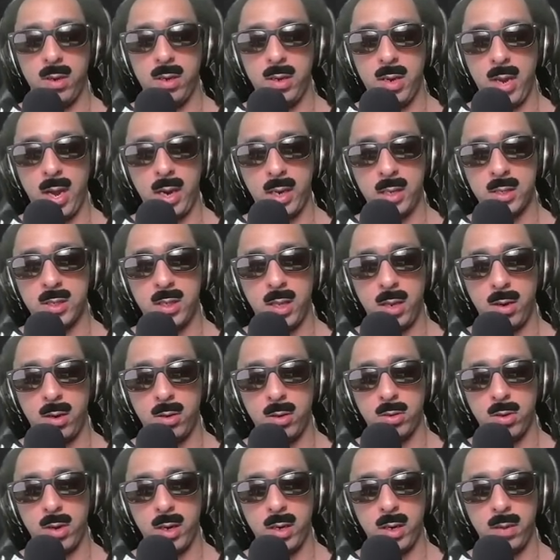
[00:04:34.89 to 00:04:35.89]
decks that are
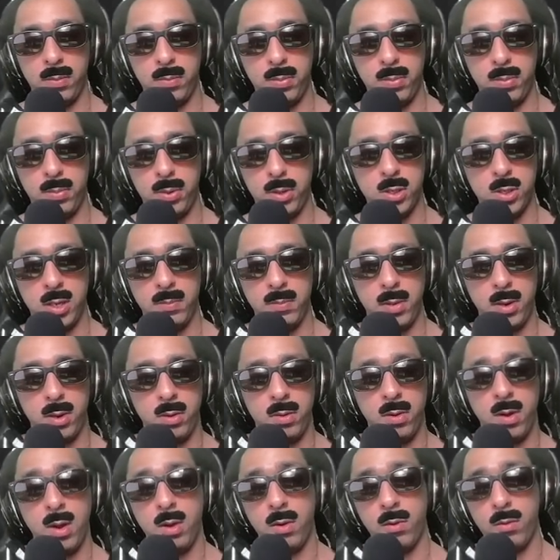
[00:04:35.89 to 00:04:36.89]
trying to push
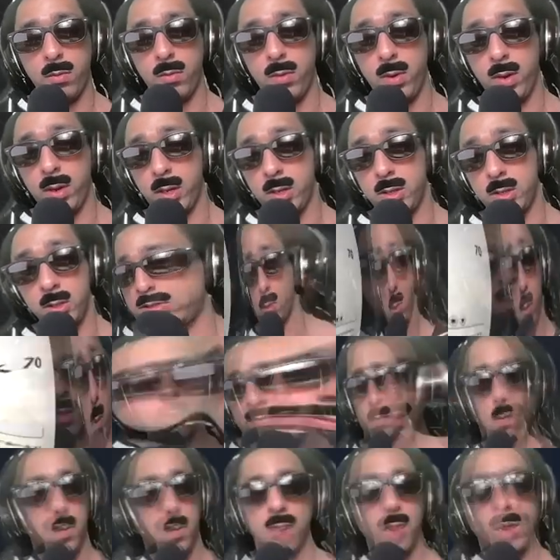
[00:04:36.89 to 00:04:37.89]
tempo really soon.